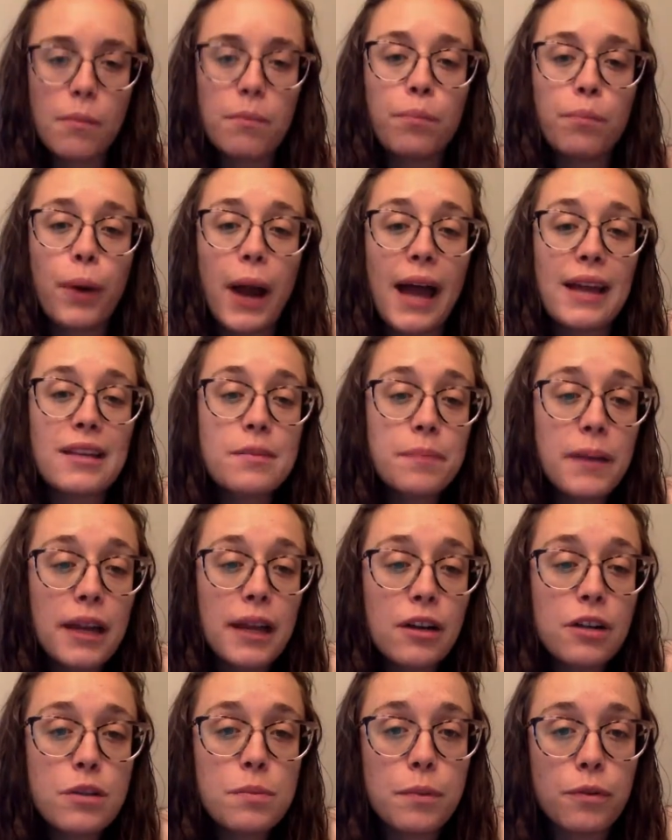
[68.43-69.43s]
Brass
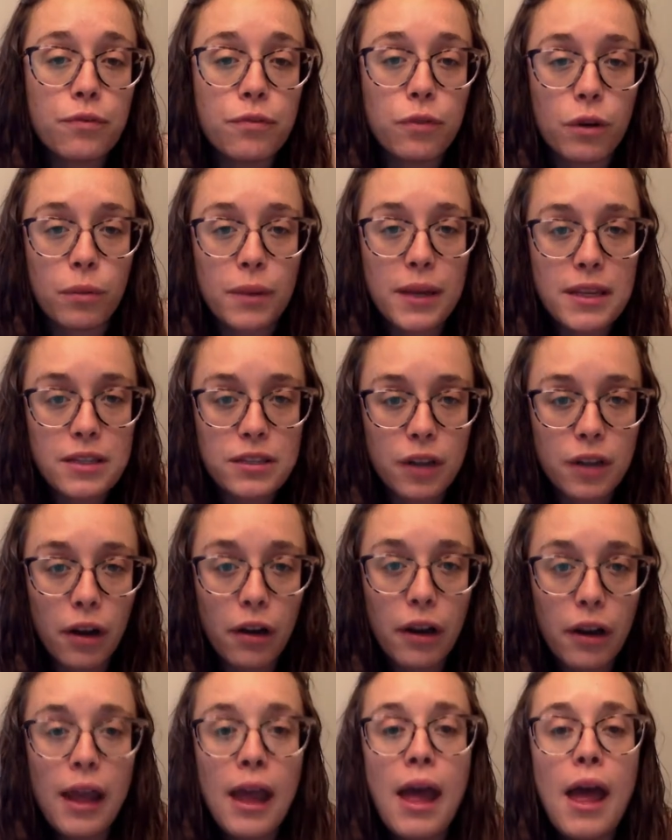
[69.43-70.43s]
players, before we start,
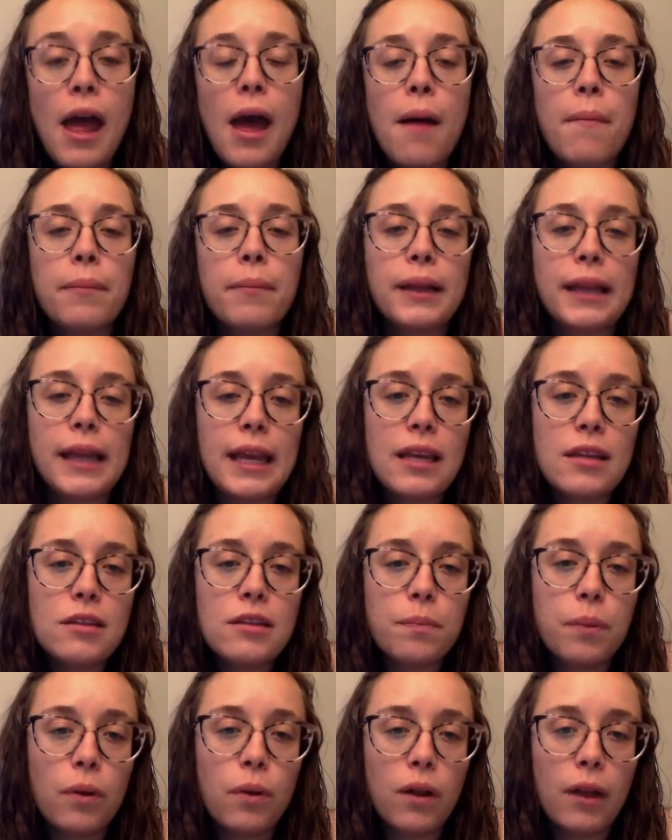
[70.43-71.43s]
please
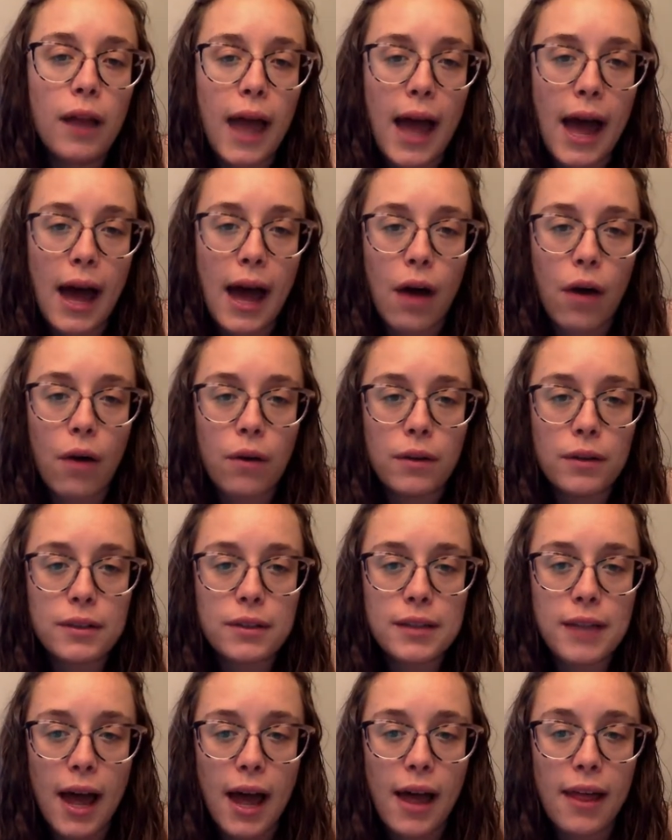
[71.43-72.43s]
pull out
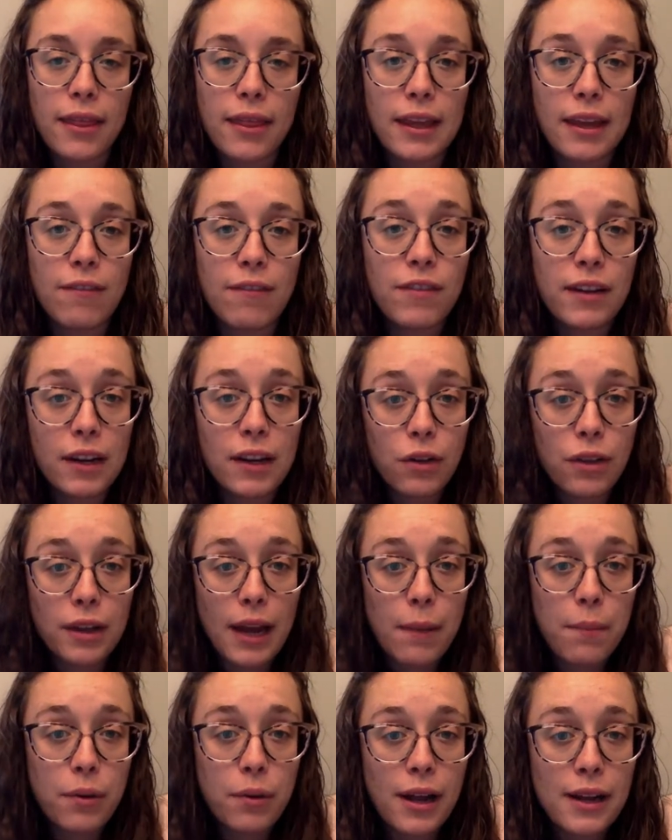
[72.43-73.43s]
the video that I
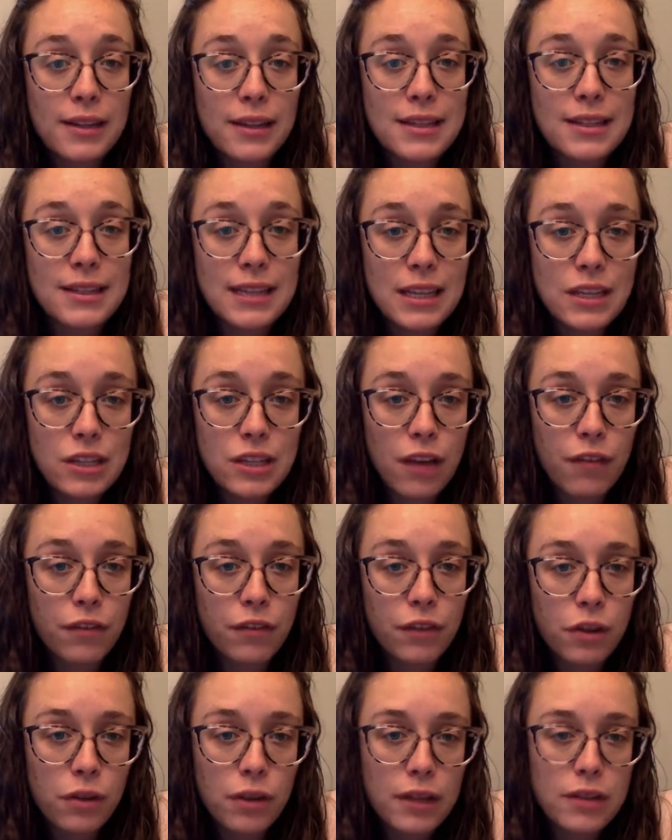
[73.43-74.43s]
put onto Seesaw for
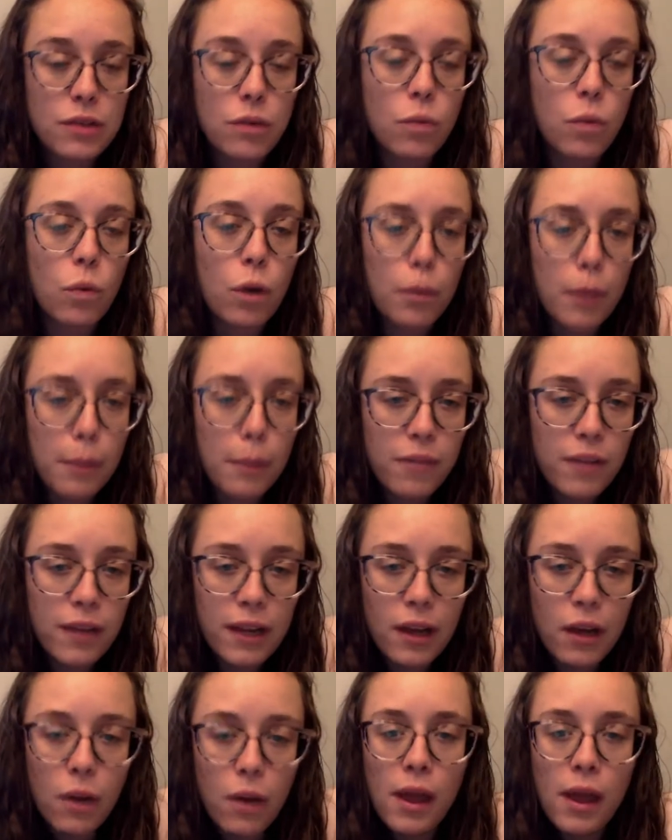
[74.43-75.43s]
you. That's a warm-up video
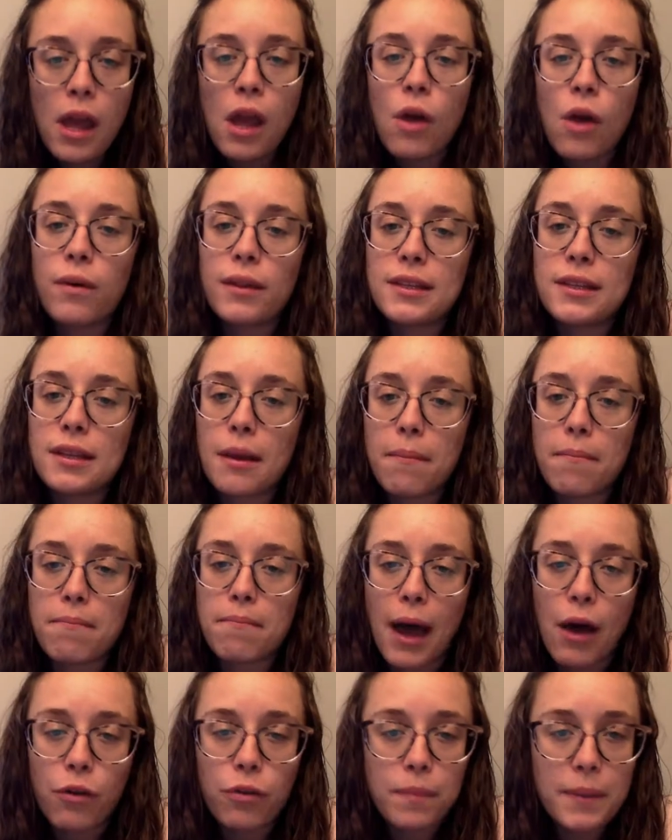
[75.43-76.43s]
with some
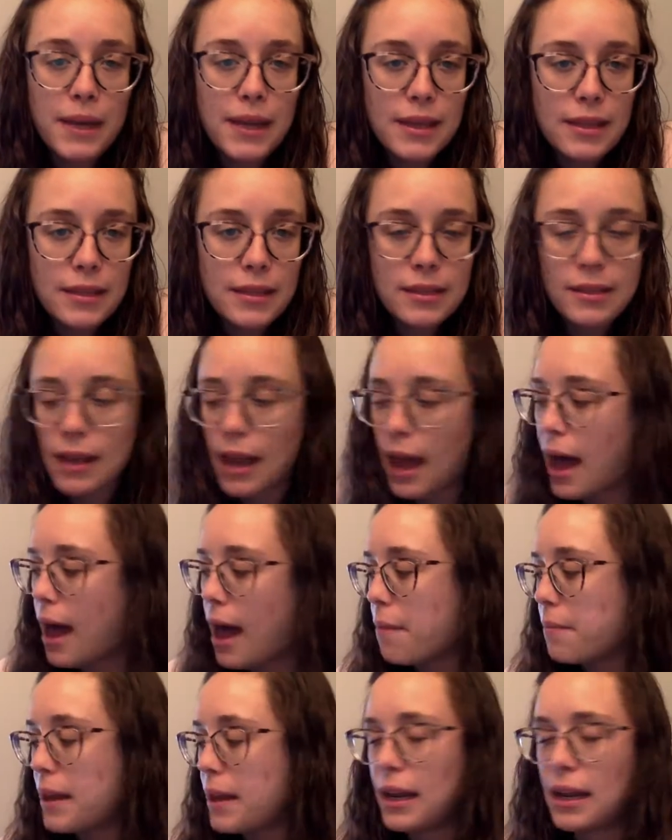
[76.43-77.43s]
mouthpiece
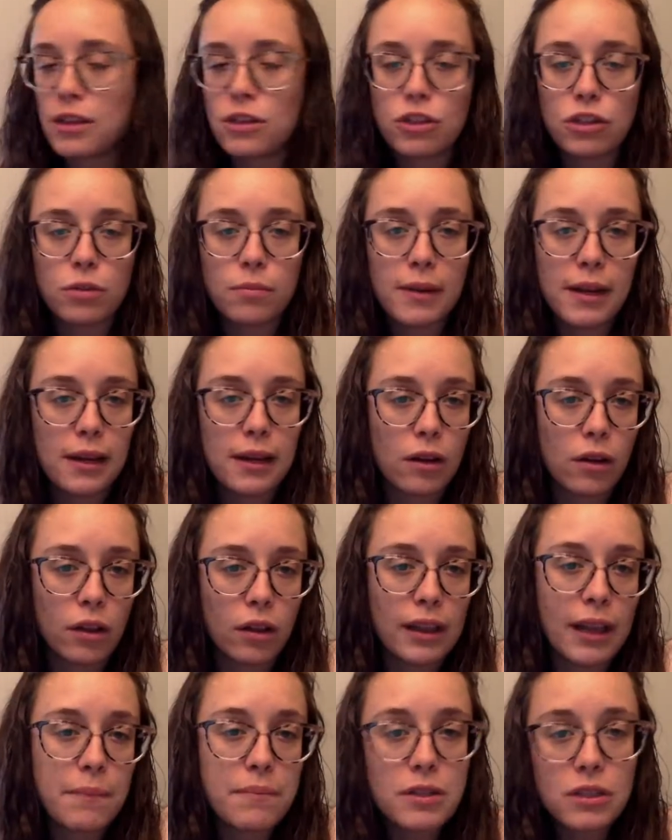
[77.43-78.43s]
and instrument
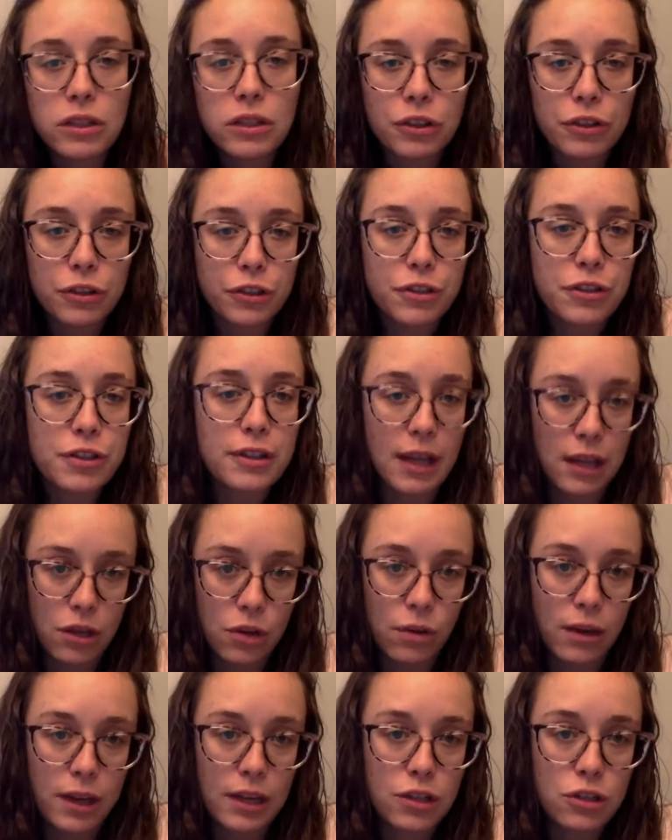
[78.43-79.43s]
lip slurs that you
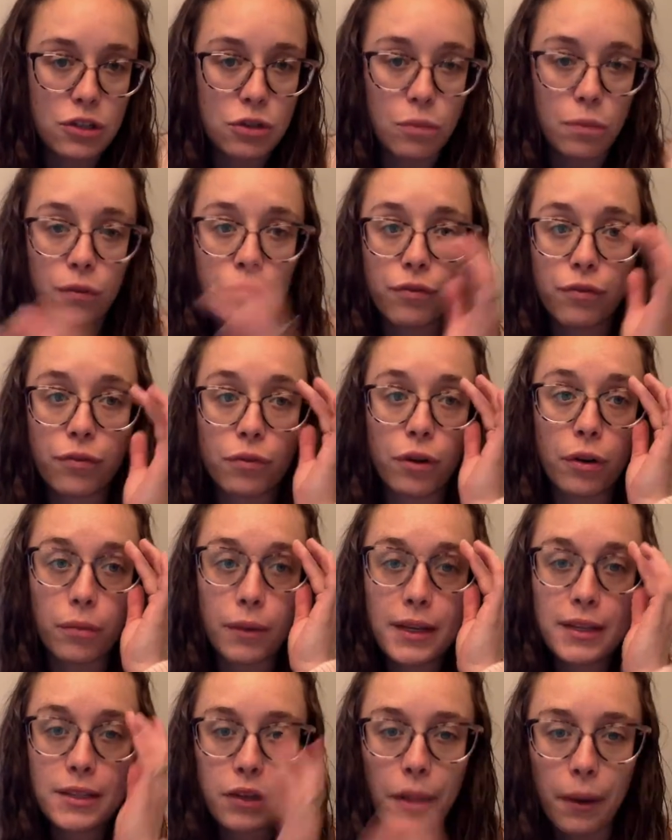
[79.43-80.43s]
can do before
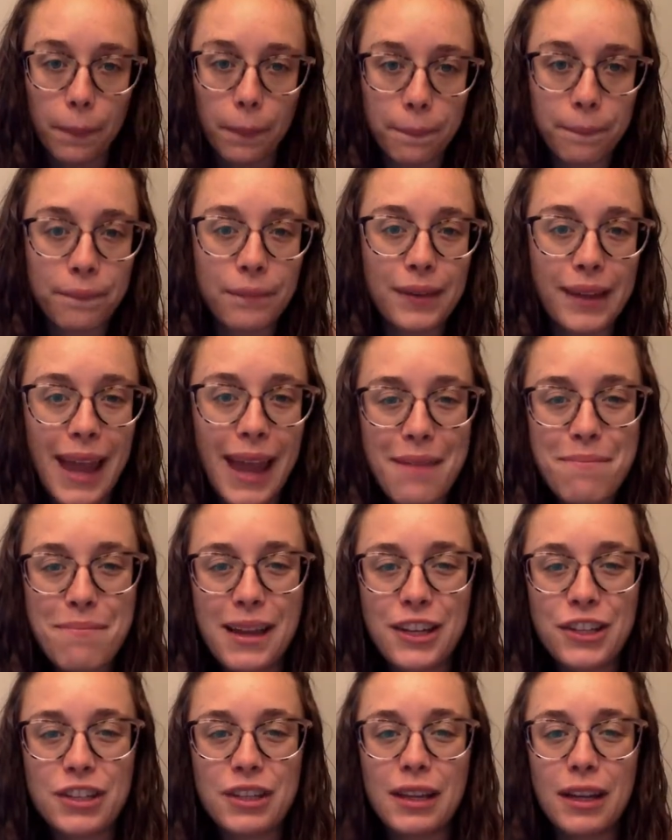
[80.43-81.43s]
we start. Okay,
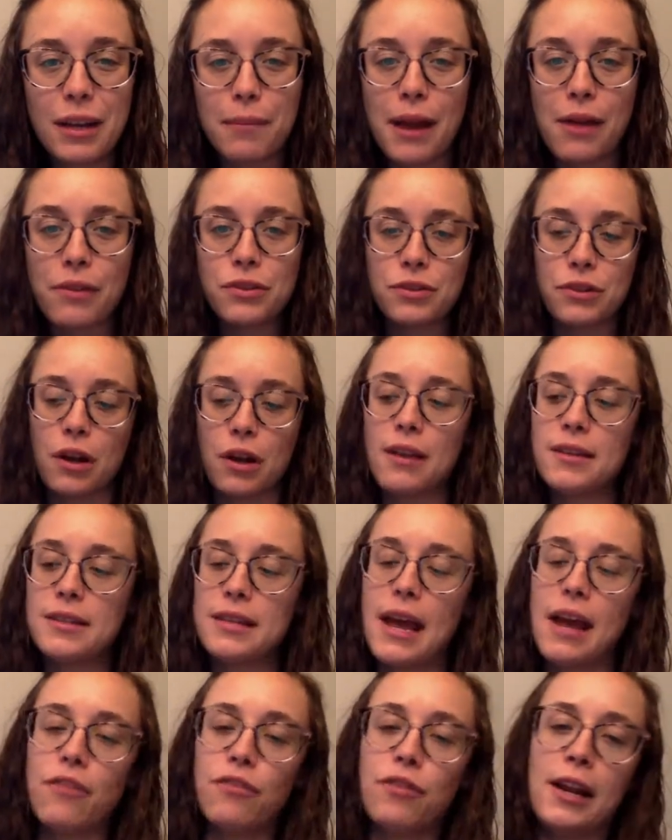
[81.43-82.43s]
make sure that your mouths are all
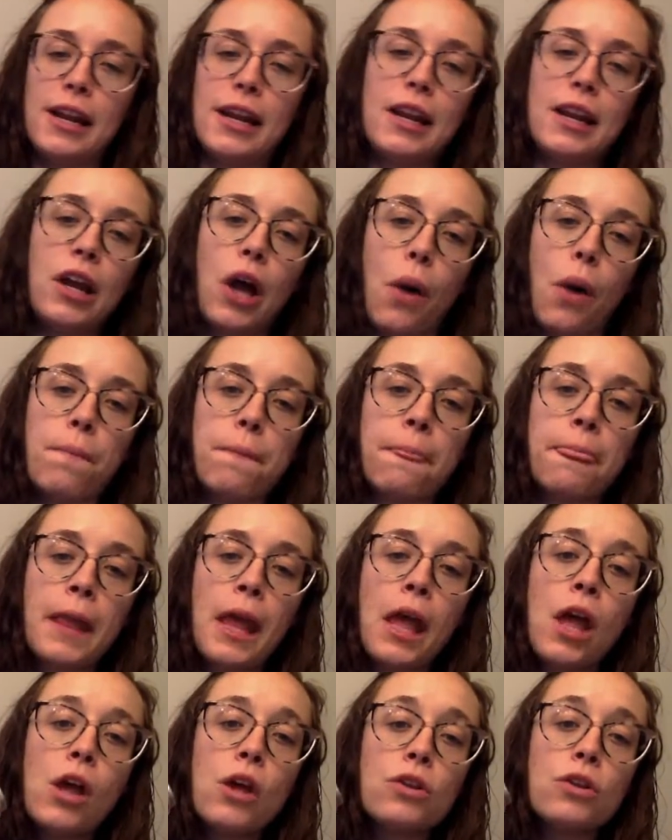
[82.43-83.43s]
set and ready to go.
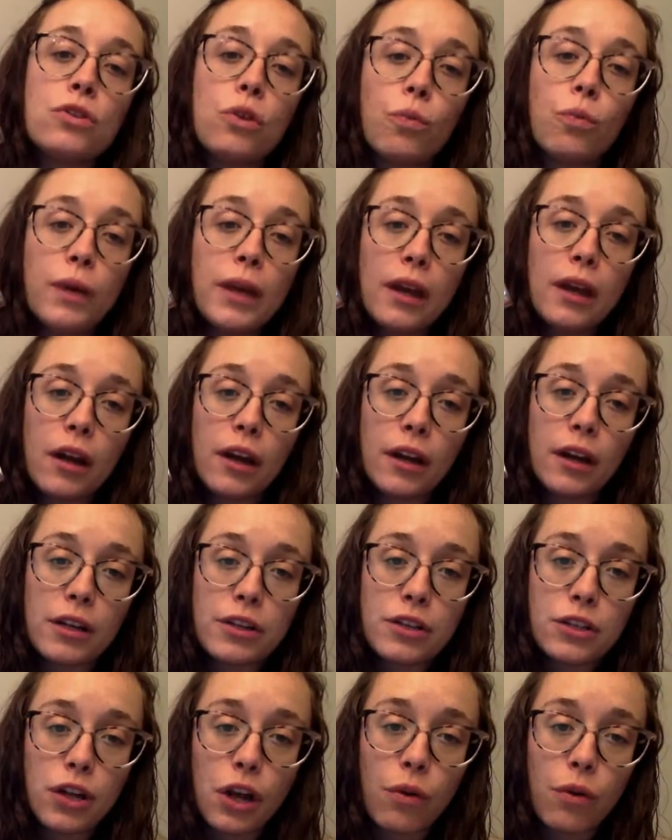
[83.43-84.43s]
So we are going to
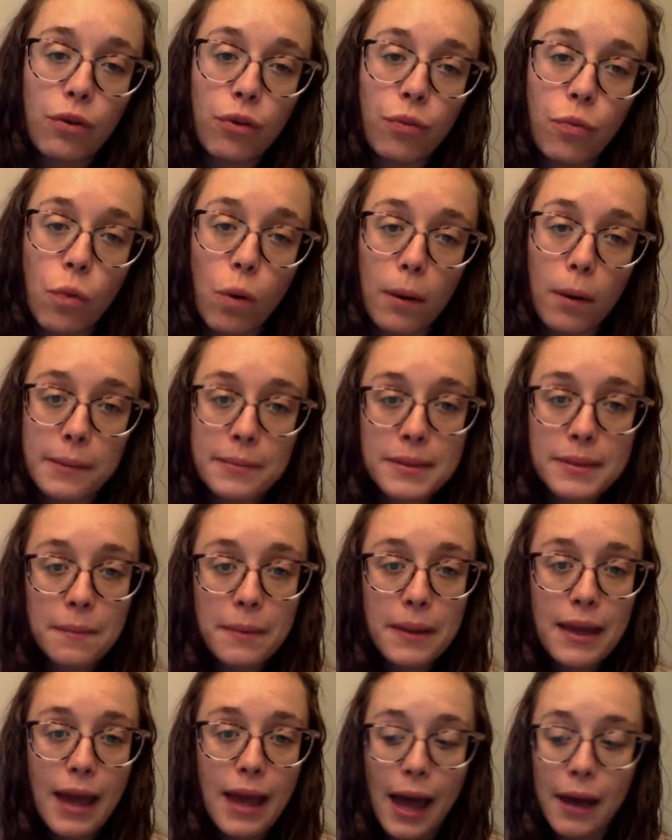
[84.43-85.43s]
start with Warm-Ups and
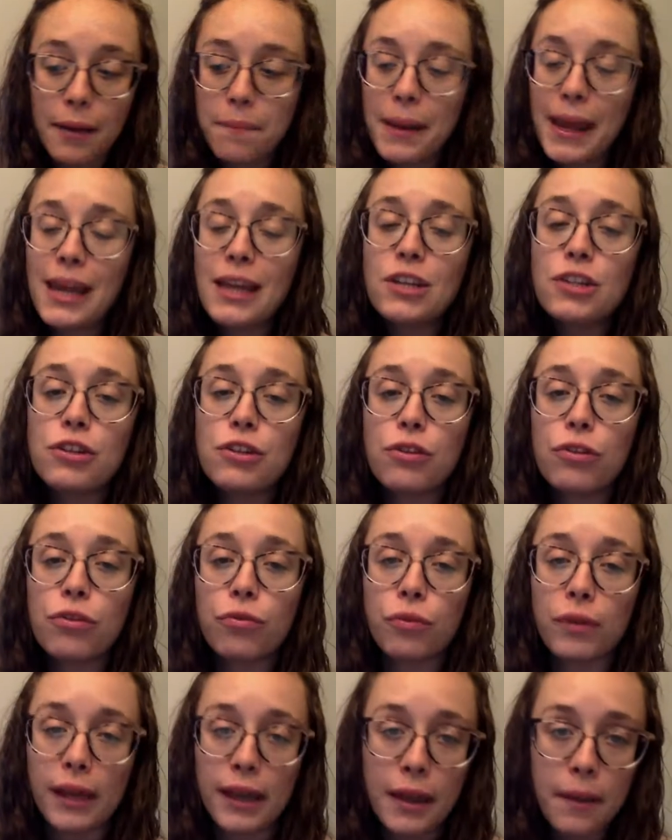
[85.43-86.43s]
Beyond, page
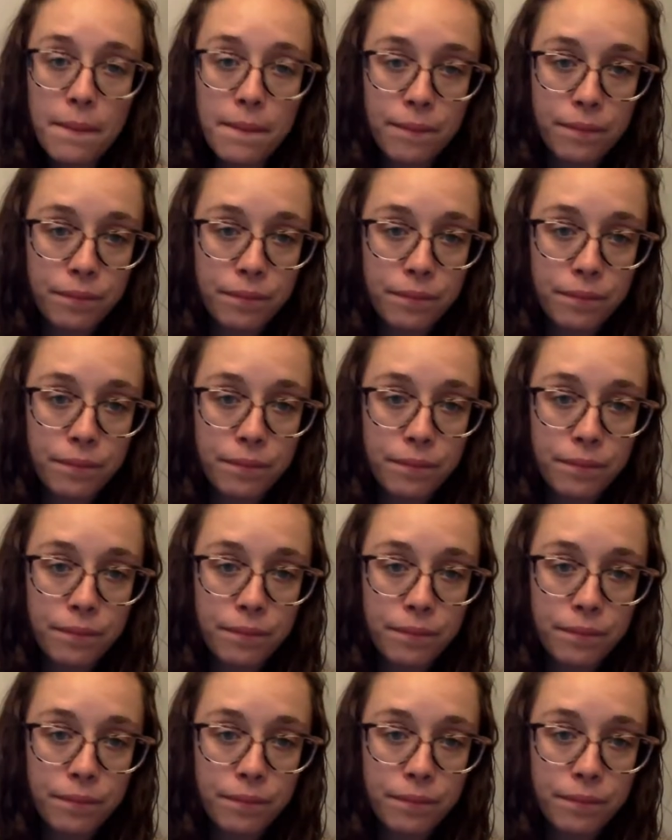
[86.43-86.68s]
3.